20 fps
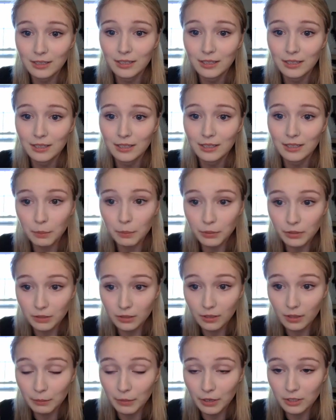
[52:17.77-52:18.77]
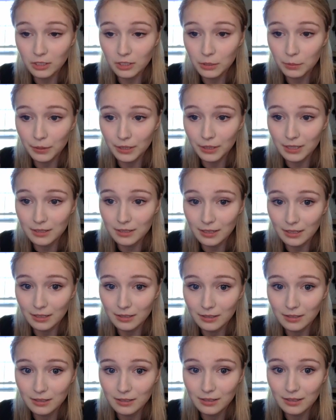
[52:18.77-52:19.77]
It is a rare article
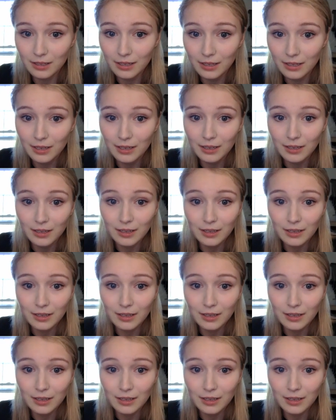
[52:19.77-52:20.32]
amongst princes.